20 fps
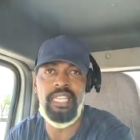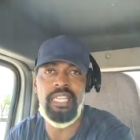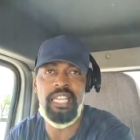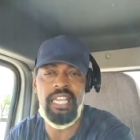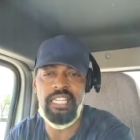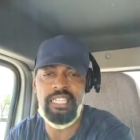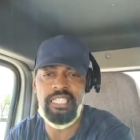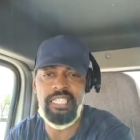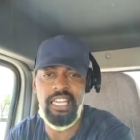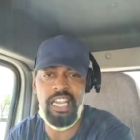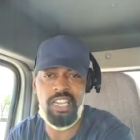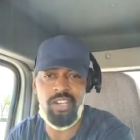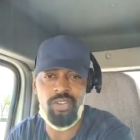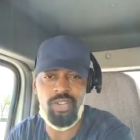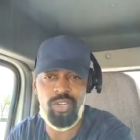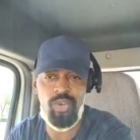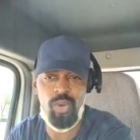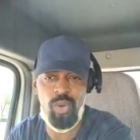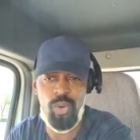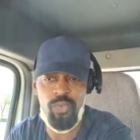it's not going
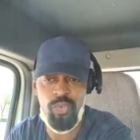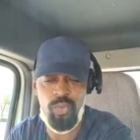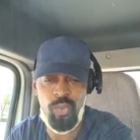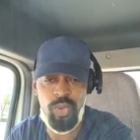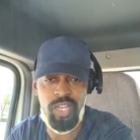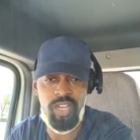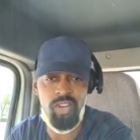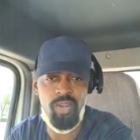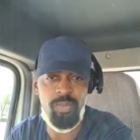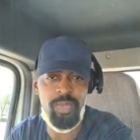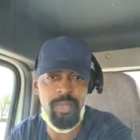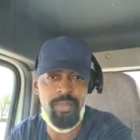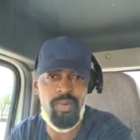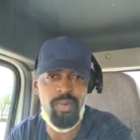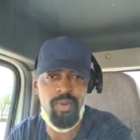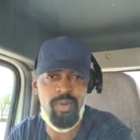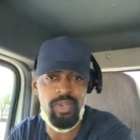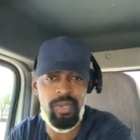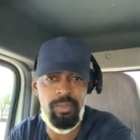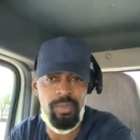to go over well and people are
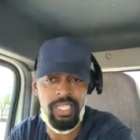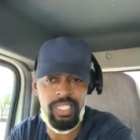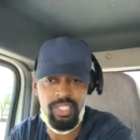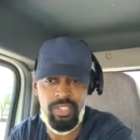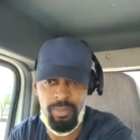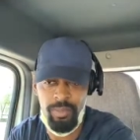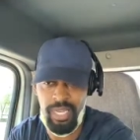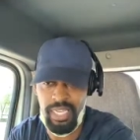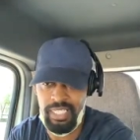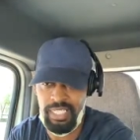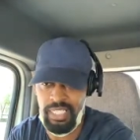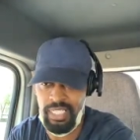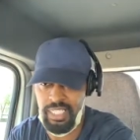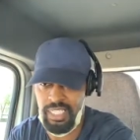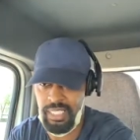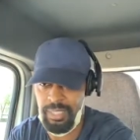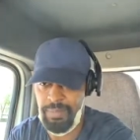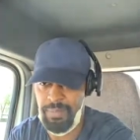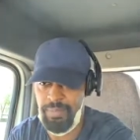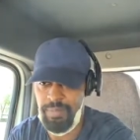going to miss your message.